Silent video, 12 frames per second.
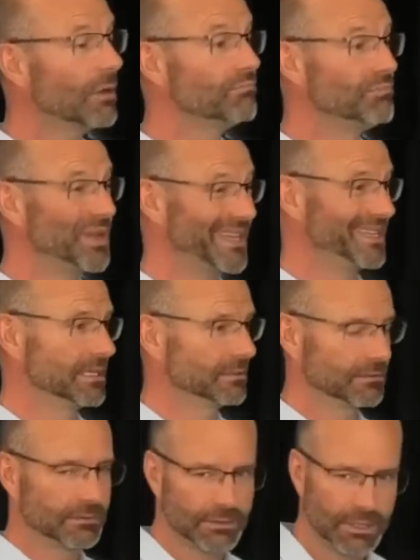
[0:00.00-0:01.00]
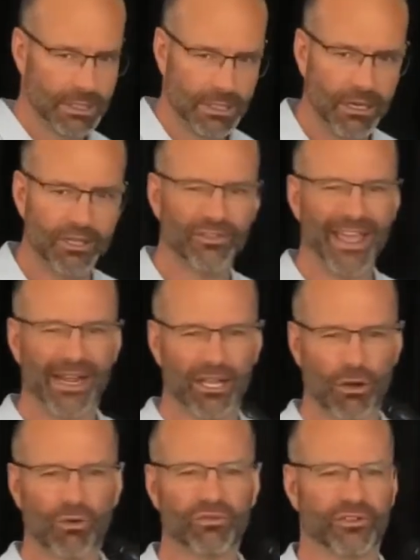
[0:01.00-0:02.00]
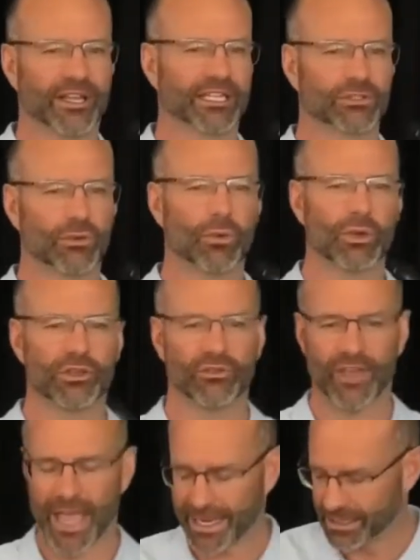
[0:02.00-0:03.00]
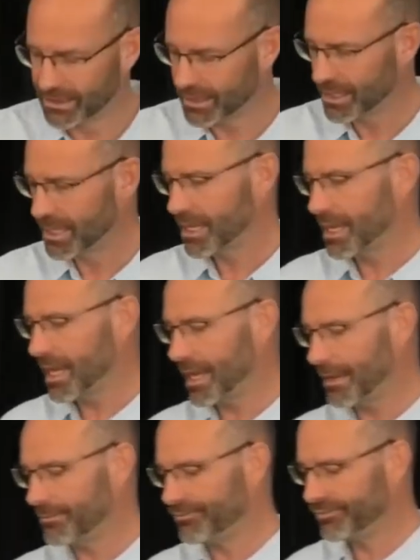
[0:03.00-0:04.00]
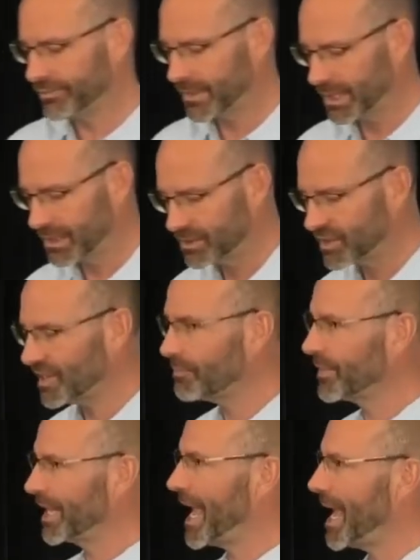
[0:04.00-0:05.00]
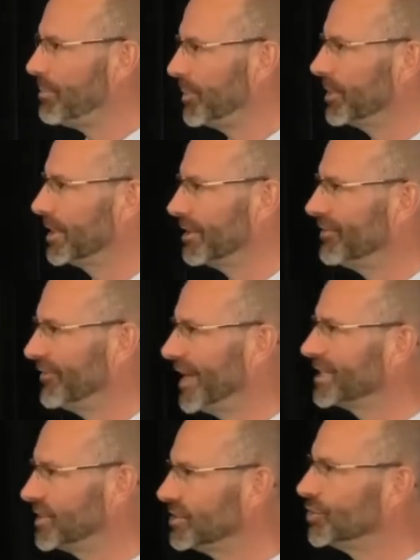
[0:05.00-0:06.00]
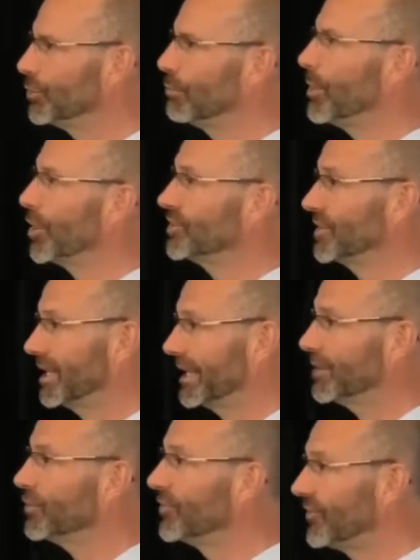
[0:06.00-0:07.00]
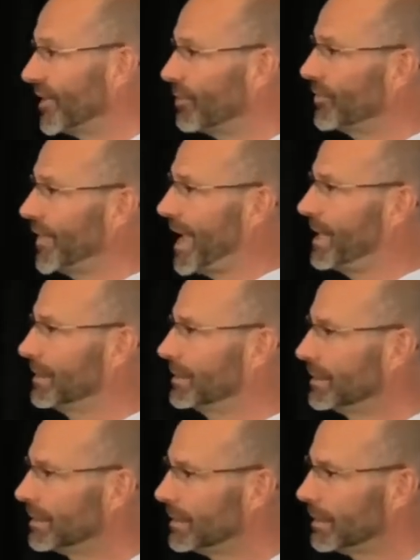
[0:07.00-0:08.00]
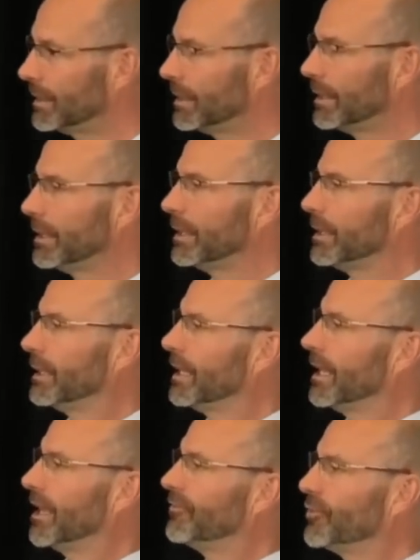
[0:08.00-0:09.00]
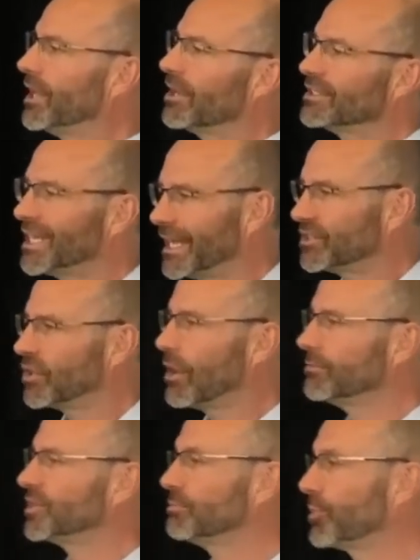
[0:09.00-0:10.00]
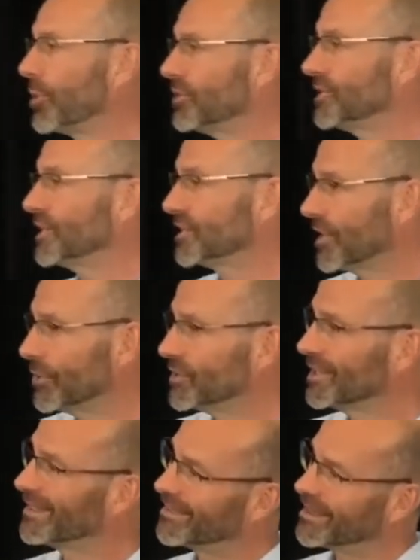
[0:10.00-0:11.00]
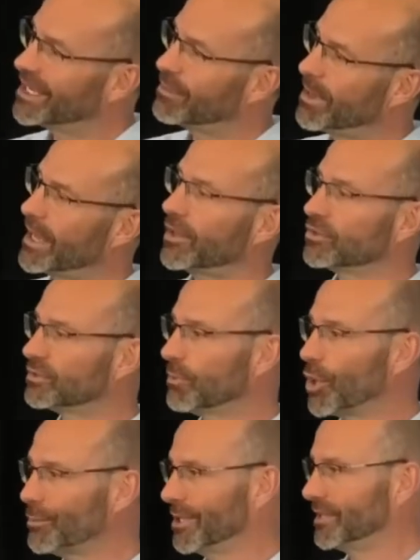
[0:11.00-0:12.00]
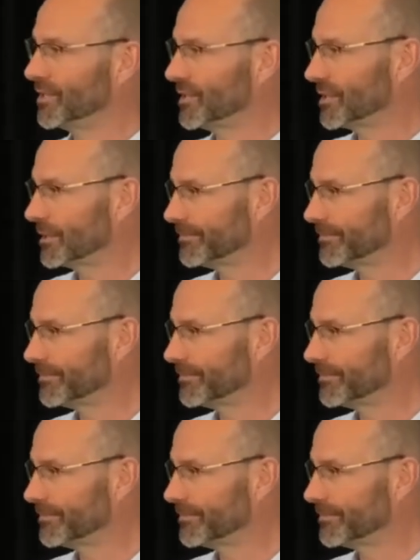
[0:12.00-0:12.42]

big, like you've had a conflict or you've had something happen that affected you emotionally and you felt that. If we don't take time to process those and think about those moments,